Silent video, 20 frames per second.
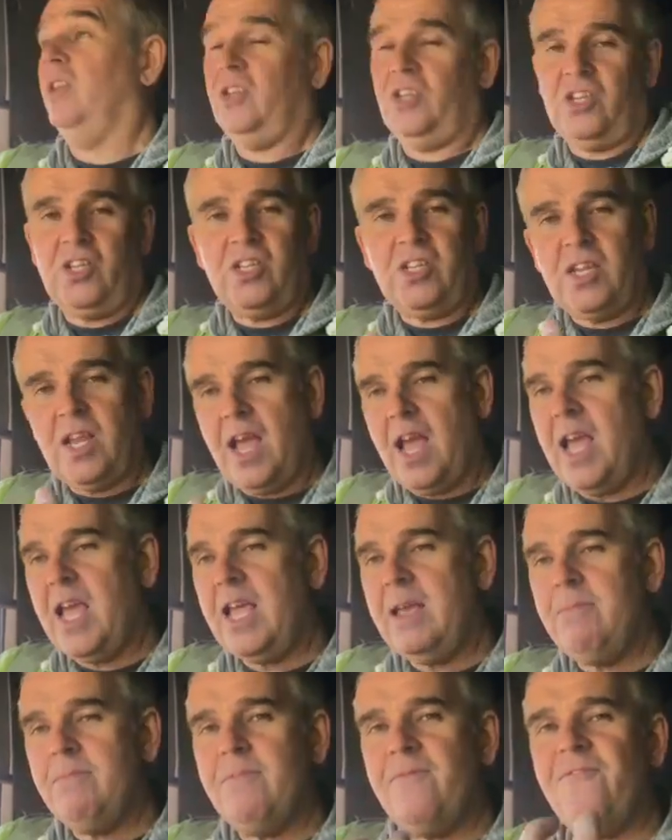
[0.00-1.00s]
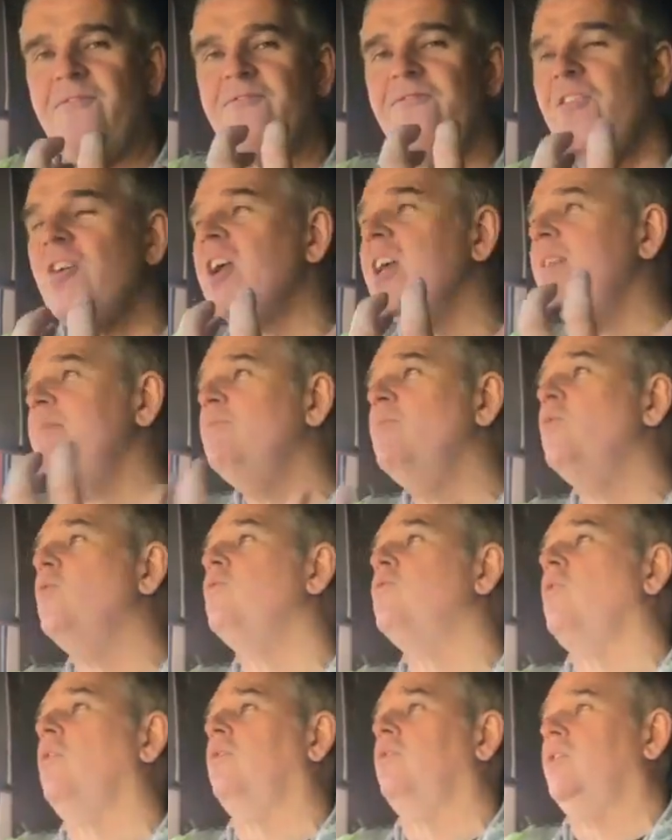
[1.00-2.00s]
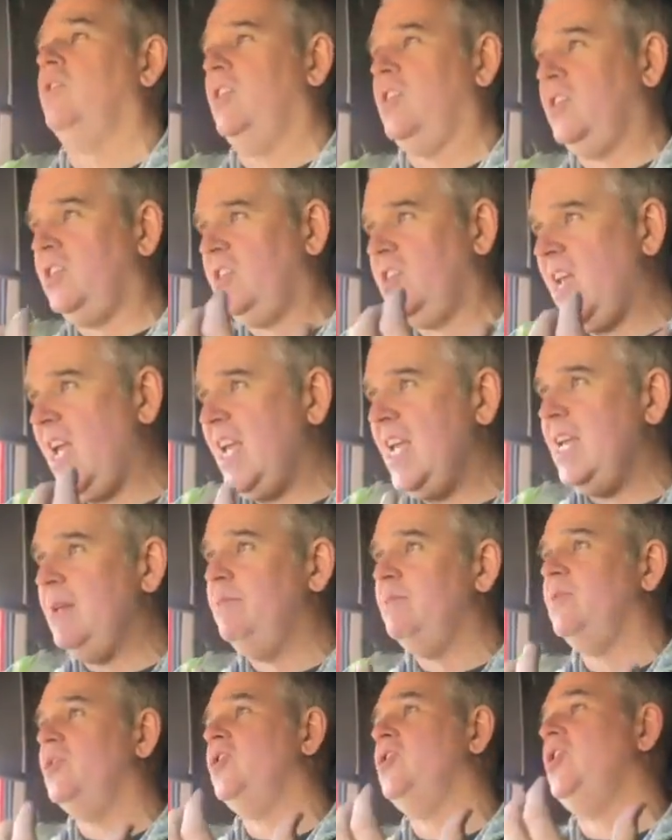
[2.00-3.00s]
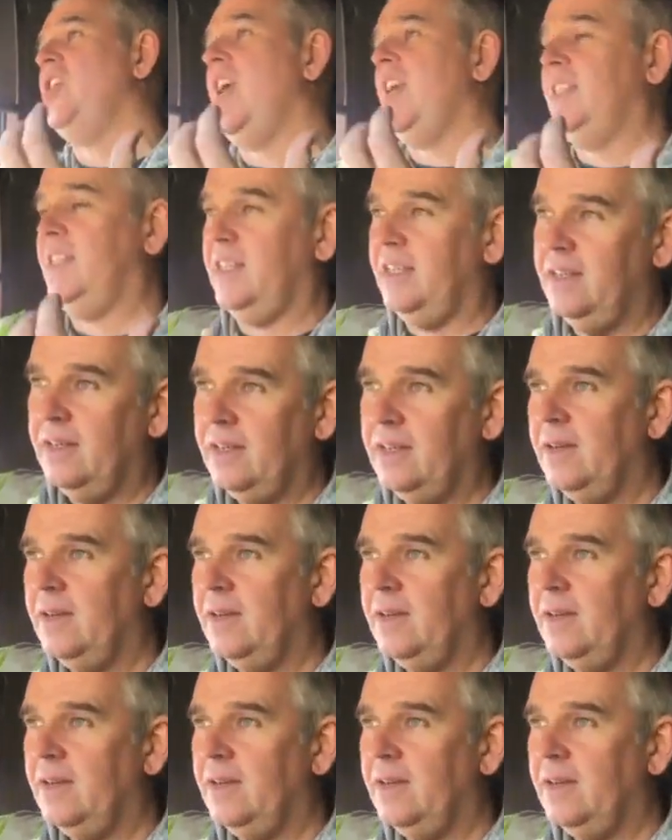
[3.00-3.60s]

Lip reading: the same fucking morons, the same shit.